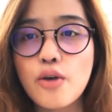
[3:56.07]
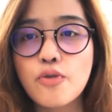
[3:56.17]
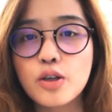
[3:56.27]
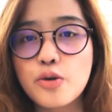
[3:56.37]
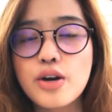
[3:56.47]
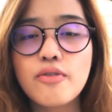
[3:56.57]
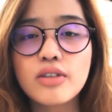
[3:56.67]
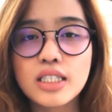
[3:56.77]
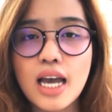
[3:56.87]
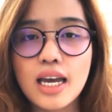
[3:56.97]
if you don't have
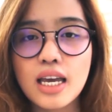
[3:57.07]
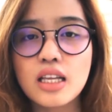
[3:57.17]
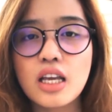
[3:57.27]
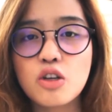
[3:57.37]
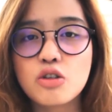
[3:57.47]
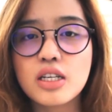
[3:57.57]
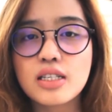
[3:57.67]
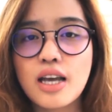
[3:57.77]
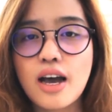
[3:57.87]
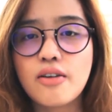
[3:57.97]
a jacket and you
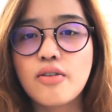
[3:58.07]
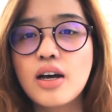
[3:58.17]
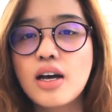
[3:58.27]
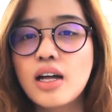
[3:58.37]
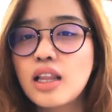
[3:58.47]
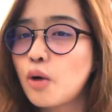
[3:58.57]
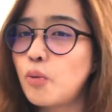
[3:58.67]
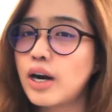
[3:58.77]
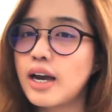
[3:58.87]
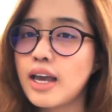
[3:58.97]
just have like
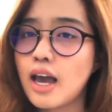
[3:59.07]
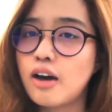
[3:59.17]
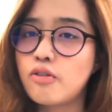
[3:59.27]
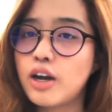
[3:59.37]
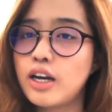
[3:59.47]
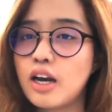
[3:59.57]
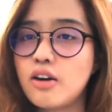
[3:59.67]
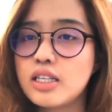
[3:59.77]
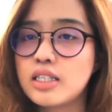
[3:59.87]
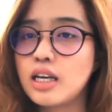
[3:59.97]
what I have right now is